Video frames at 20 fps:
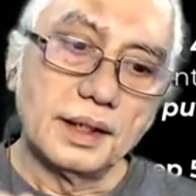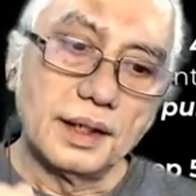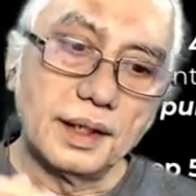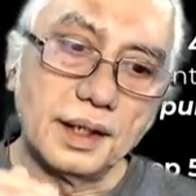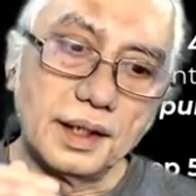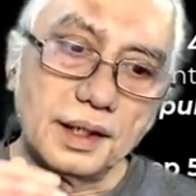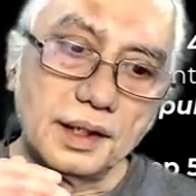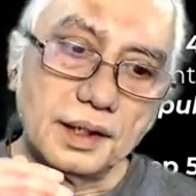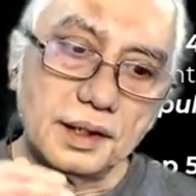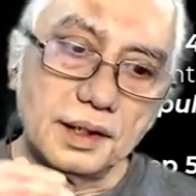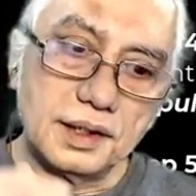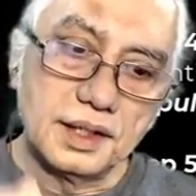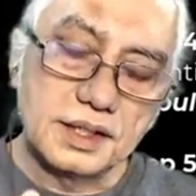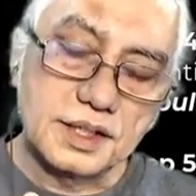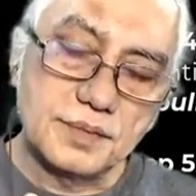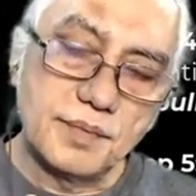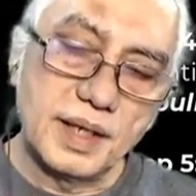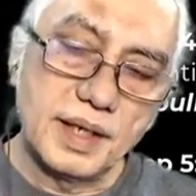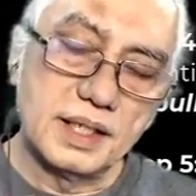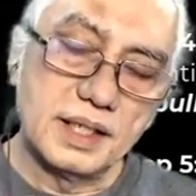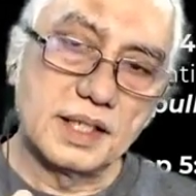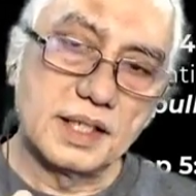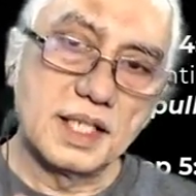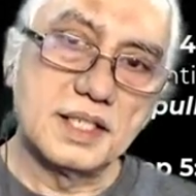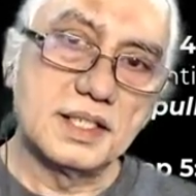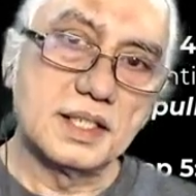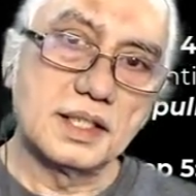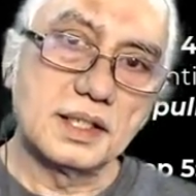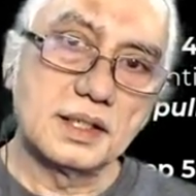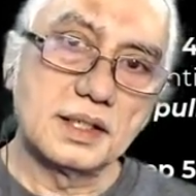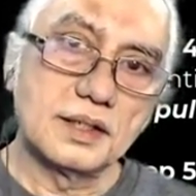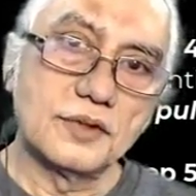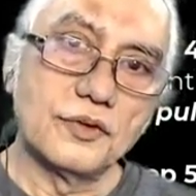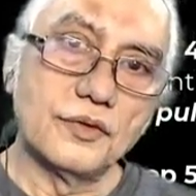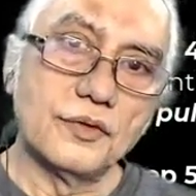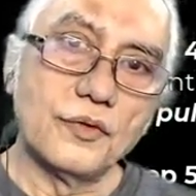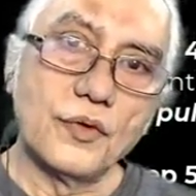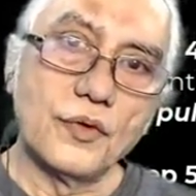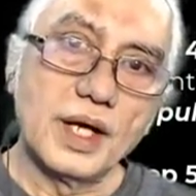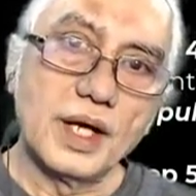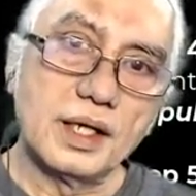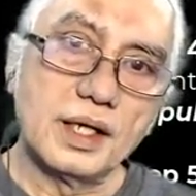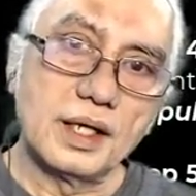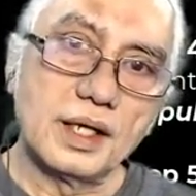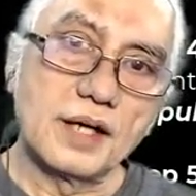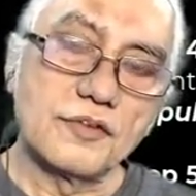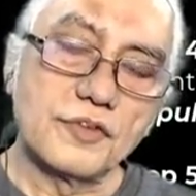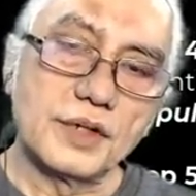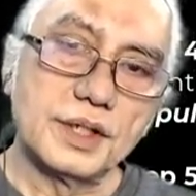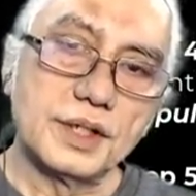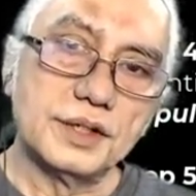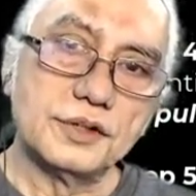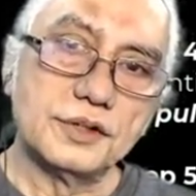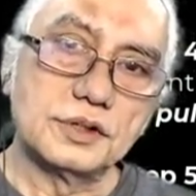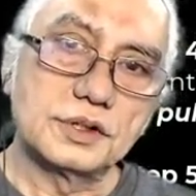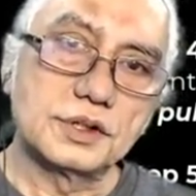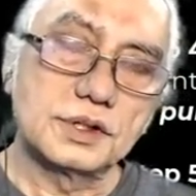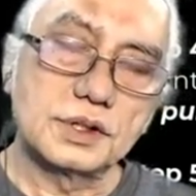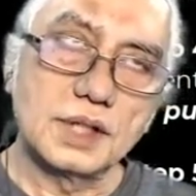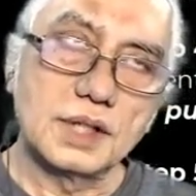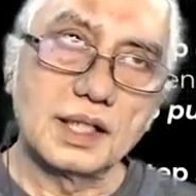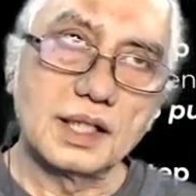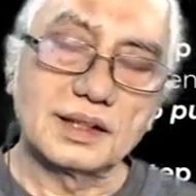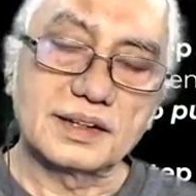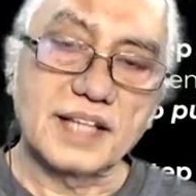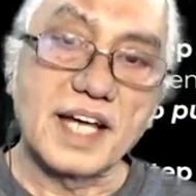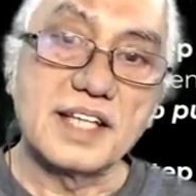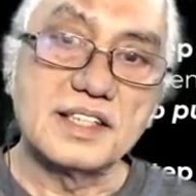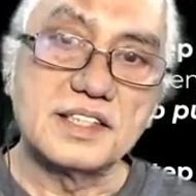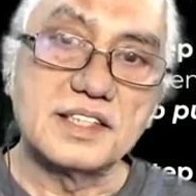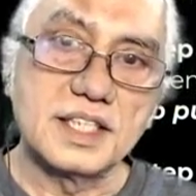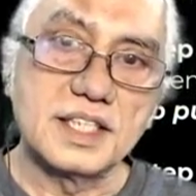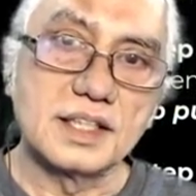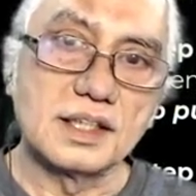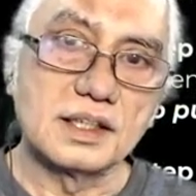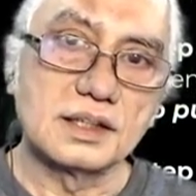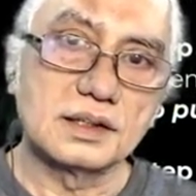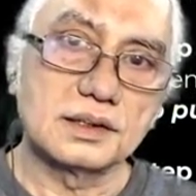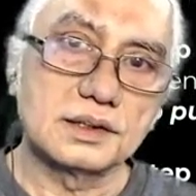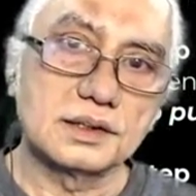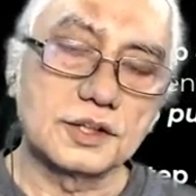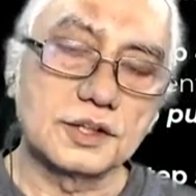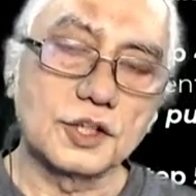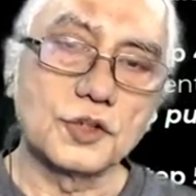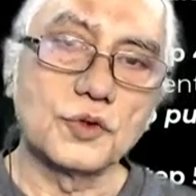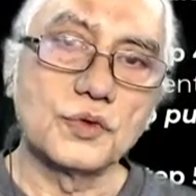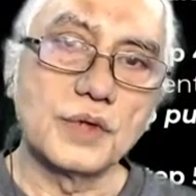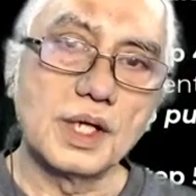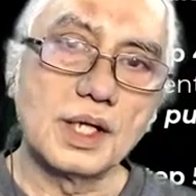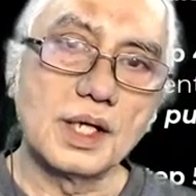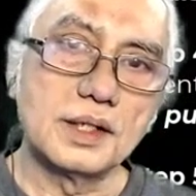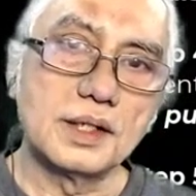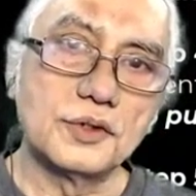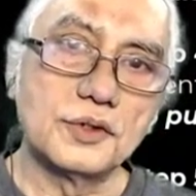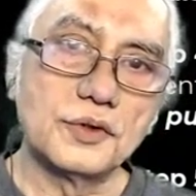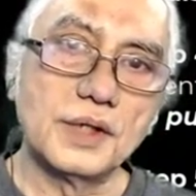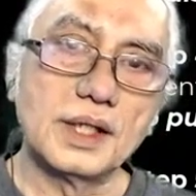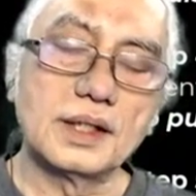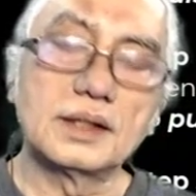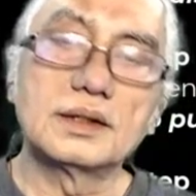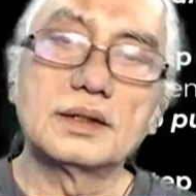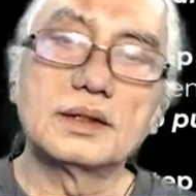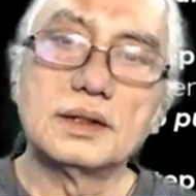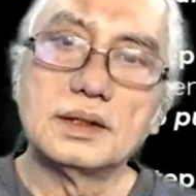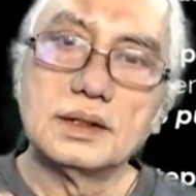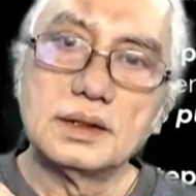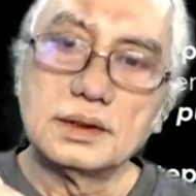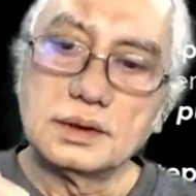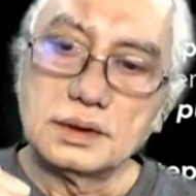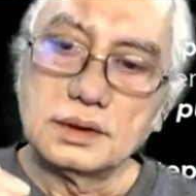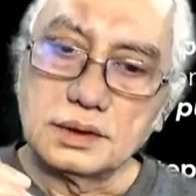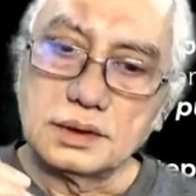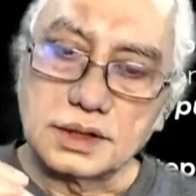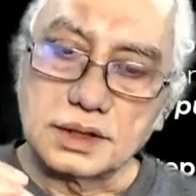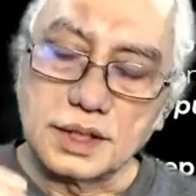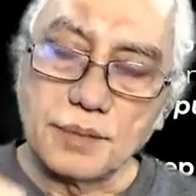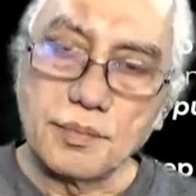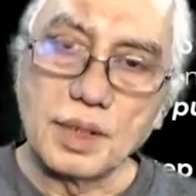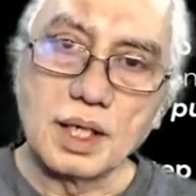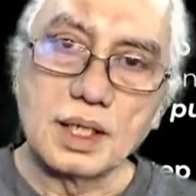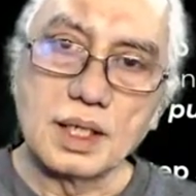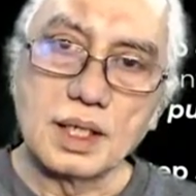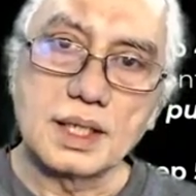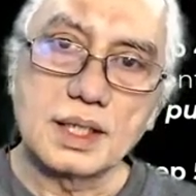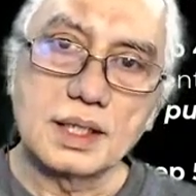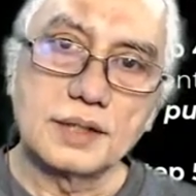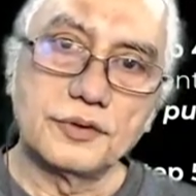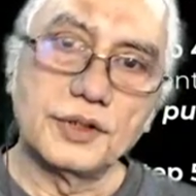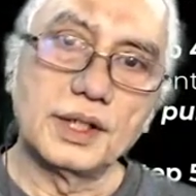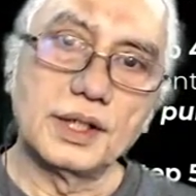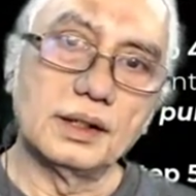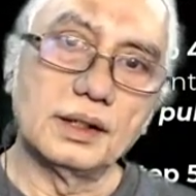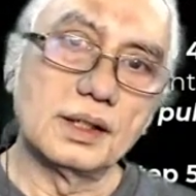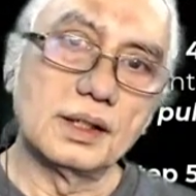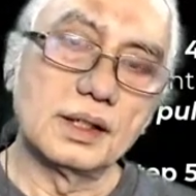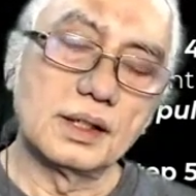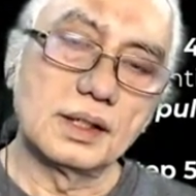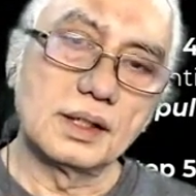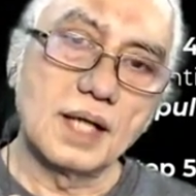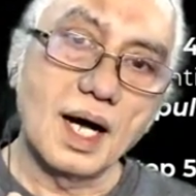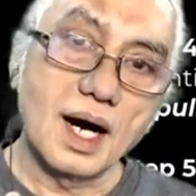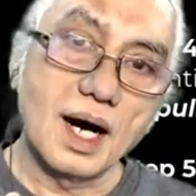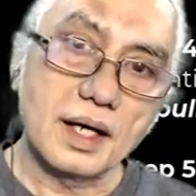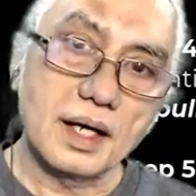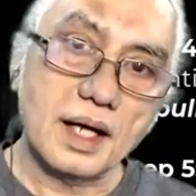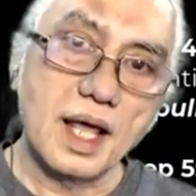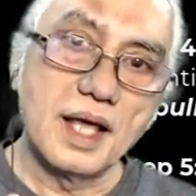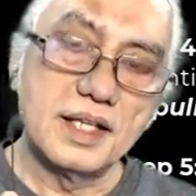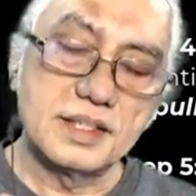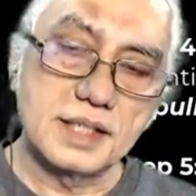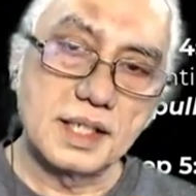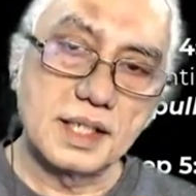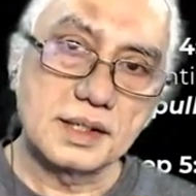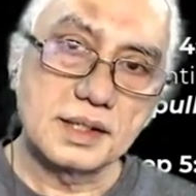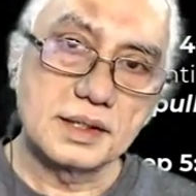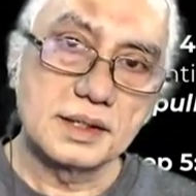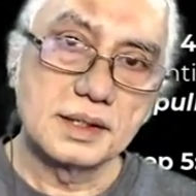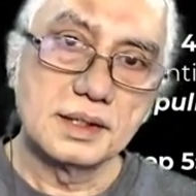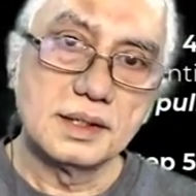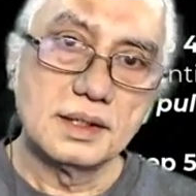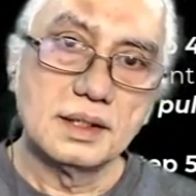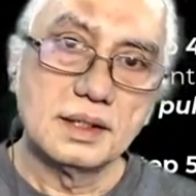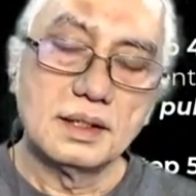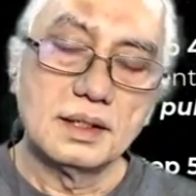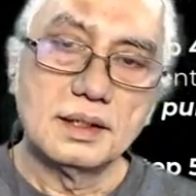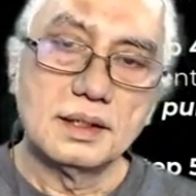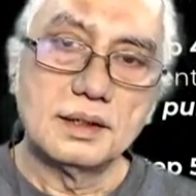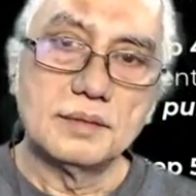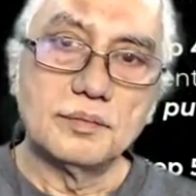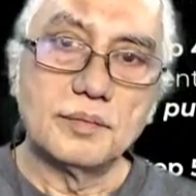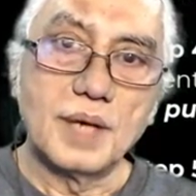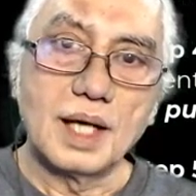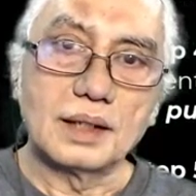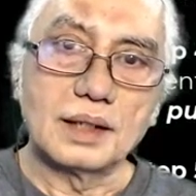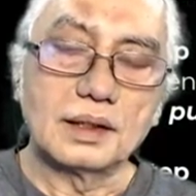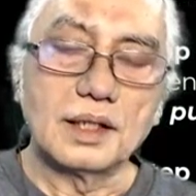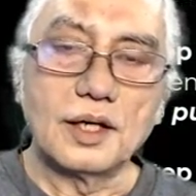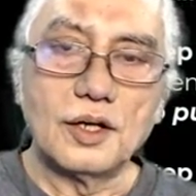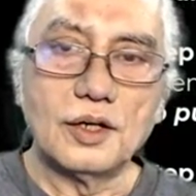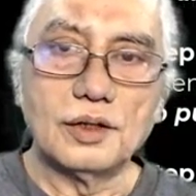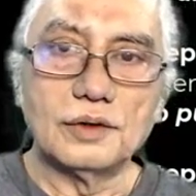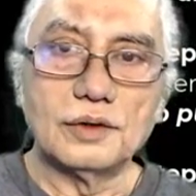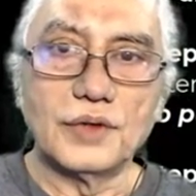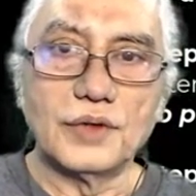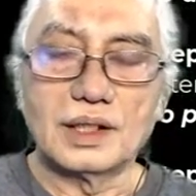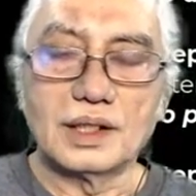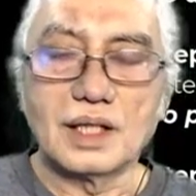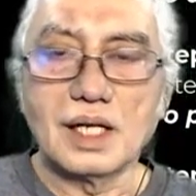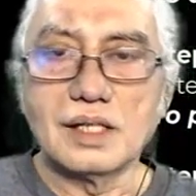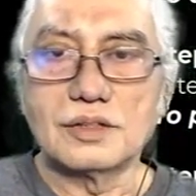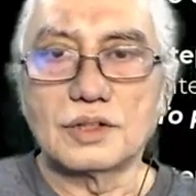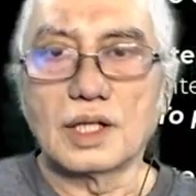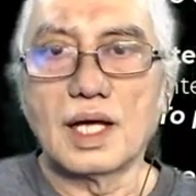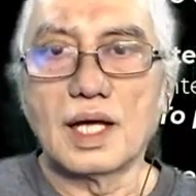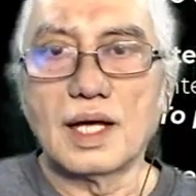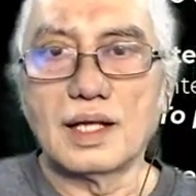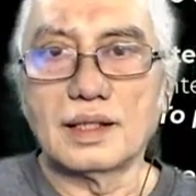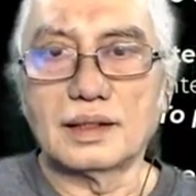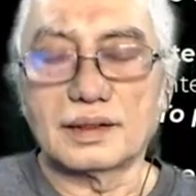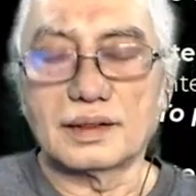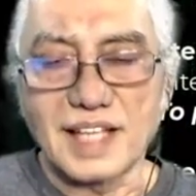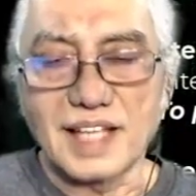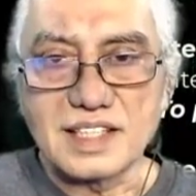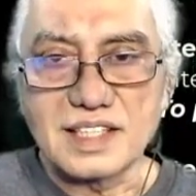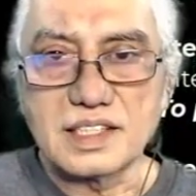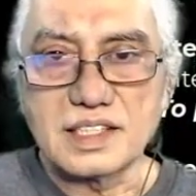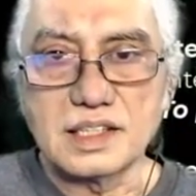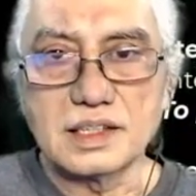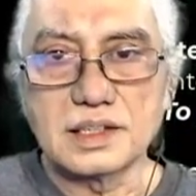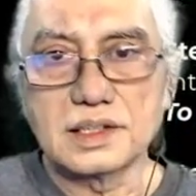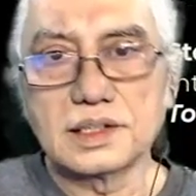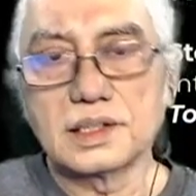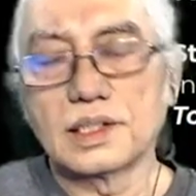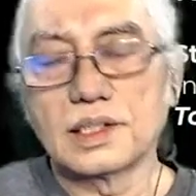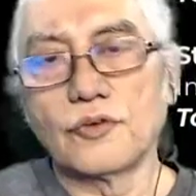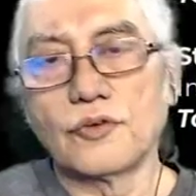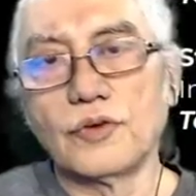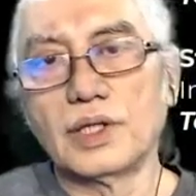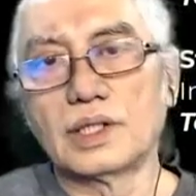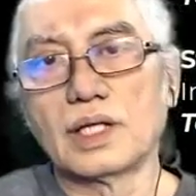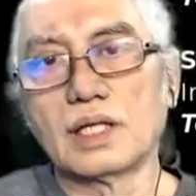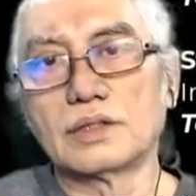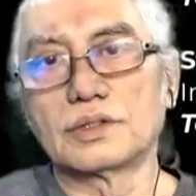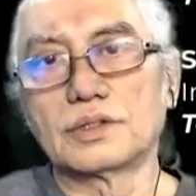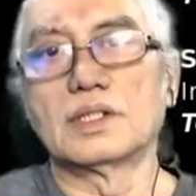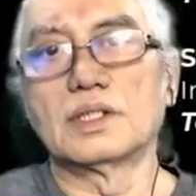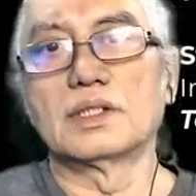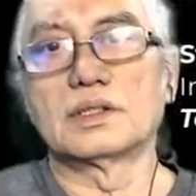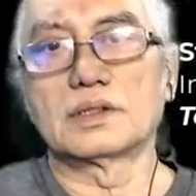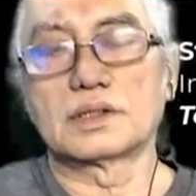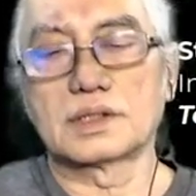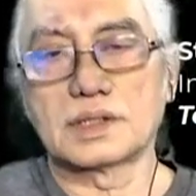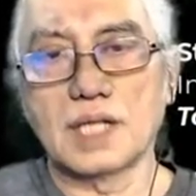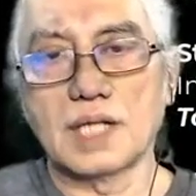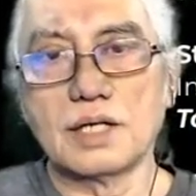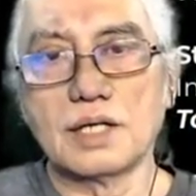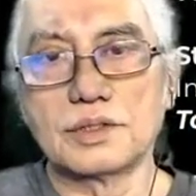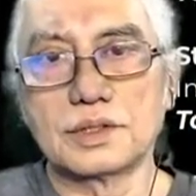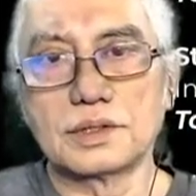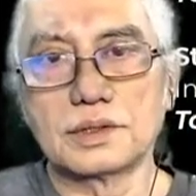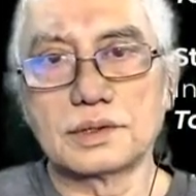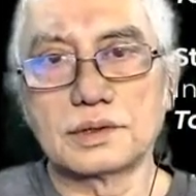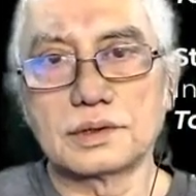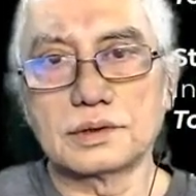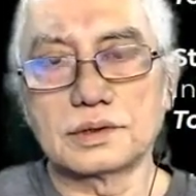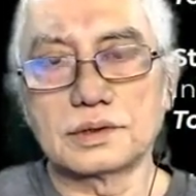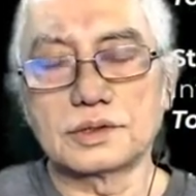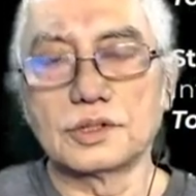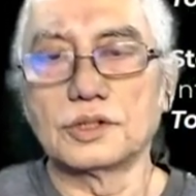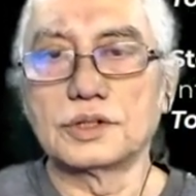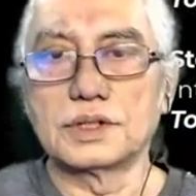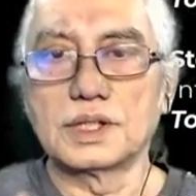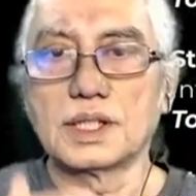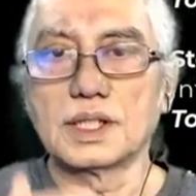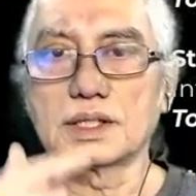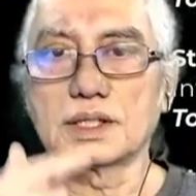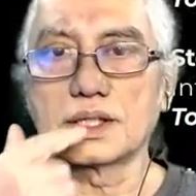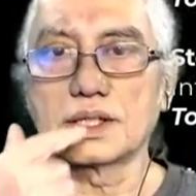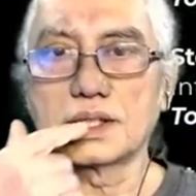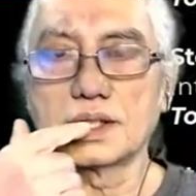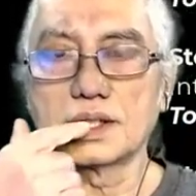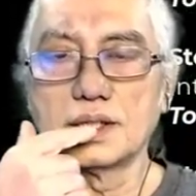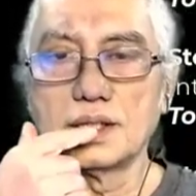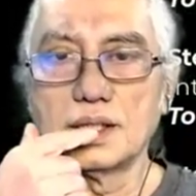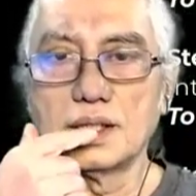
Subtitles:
in this meditation, we never use tension. So we are doing similar with the hard hissing, but without tension, without sound. So just